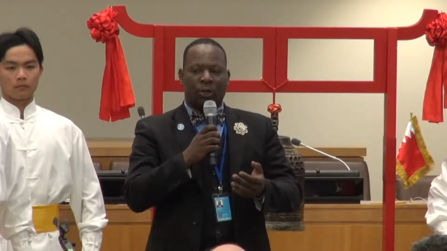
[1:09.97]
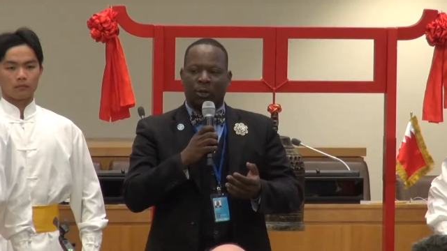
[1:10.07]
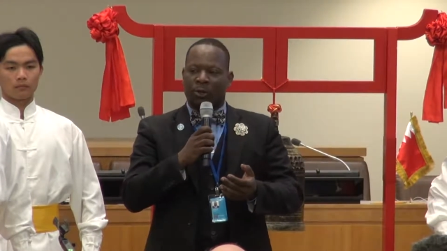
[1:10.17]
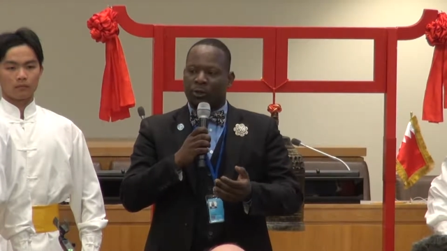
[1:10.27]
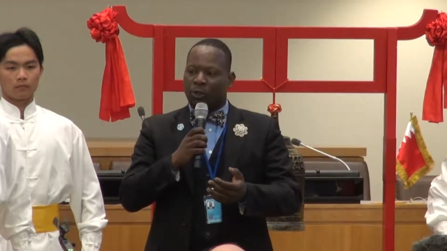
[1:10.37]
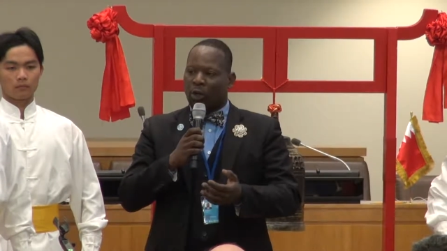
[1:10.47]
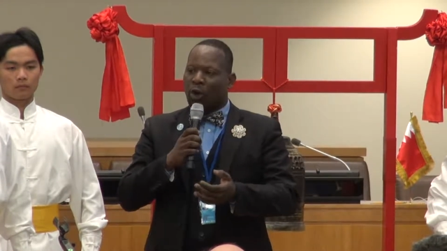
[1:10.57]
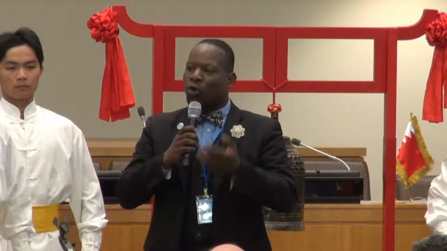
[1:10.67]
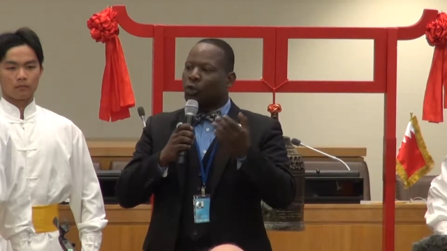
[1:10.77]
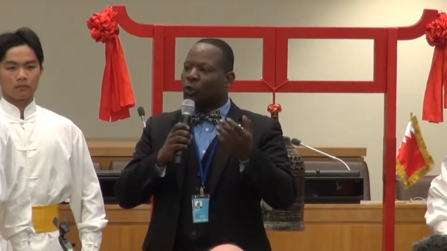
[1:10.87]
Speaker 1: no
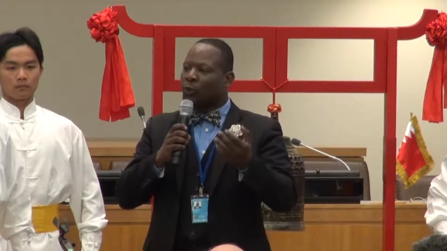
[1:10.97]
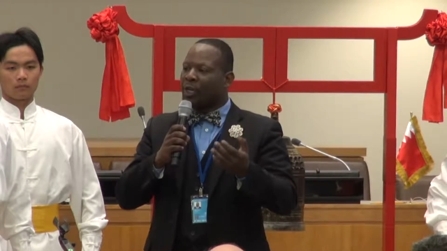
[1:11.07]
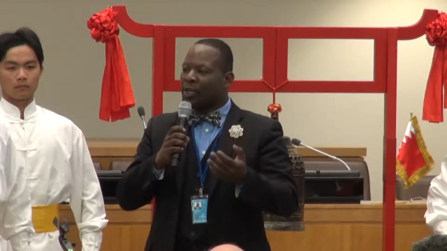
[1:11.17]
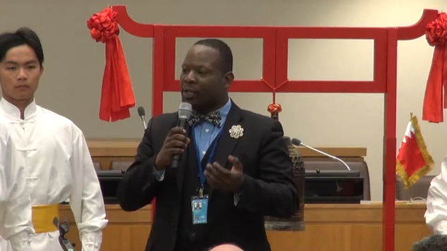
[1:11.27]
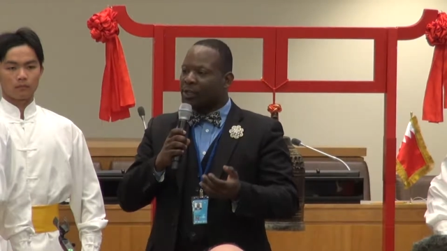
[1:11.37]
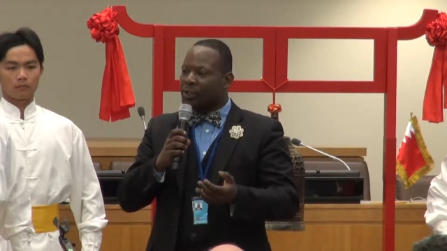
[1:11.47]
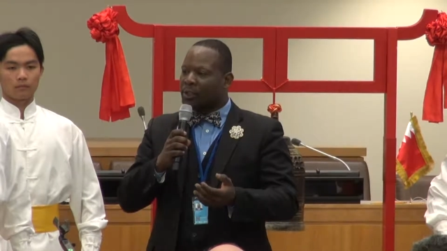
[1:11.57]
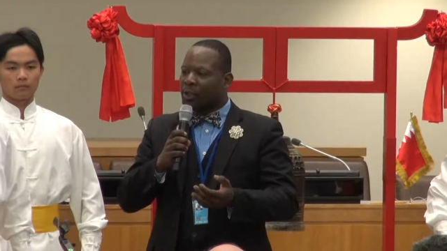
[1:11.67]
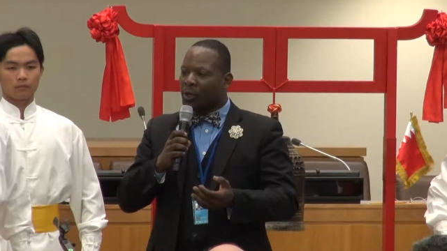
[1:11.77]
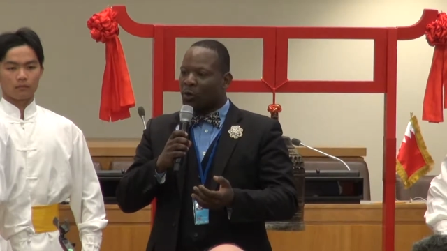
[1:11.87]
matter your country
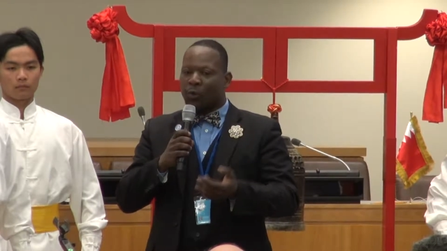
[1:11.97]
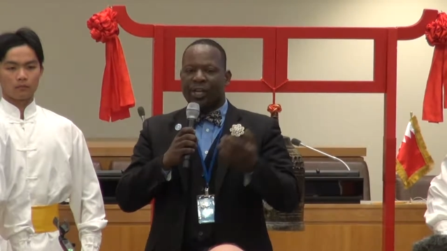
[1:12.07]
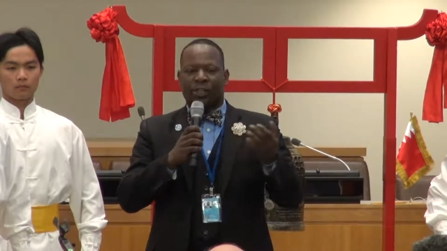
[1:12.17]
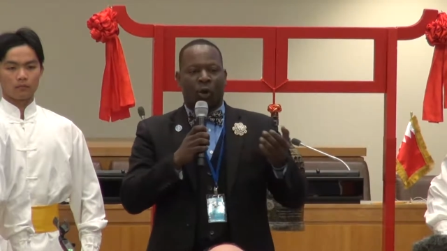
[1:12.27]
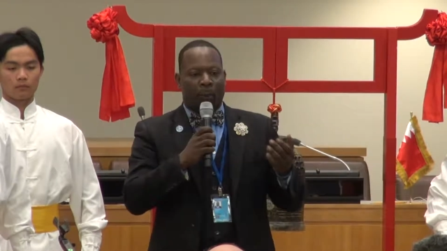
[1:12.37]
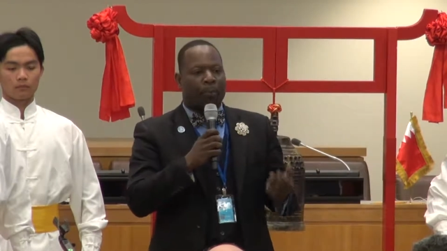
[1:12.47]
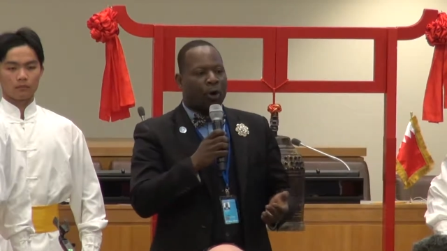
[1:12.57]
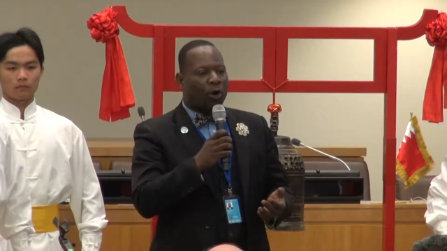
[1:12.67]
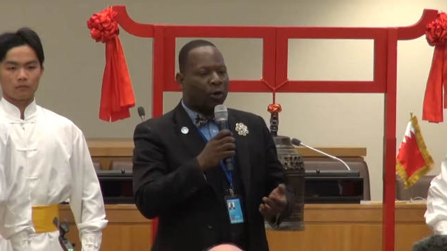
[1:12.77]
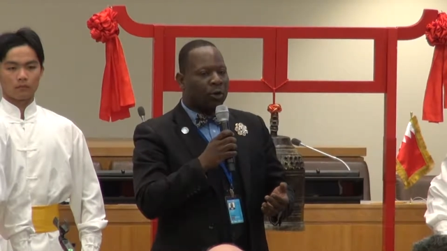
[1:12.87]
is
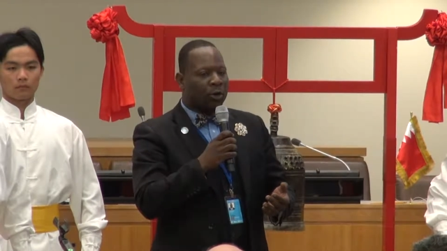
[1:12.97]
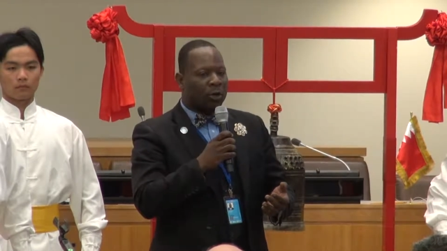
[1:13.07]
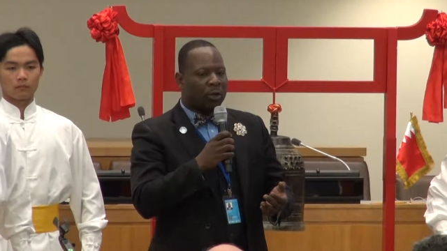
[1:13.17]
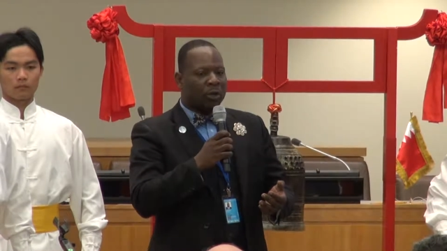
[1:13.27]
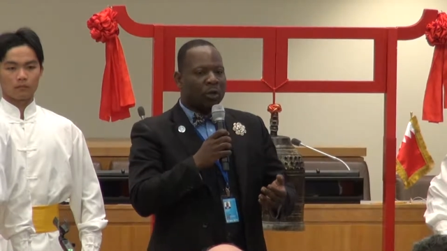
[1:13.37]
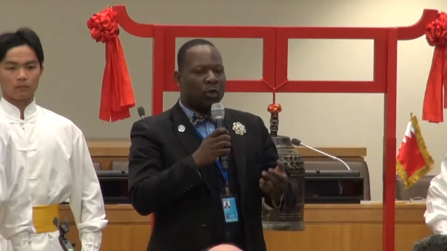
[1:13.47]
which or poor.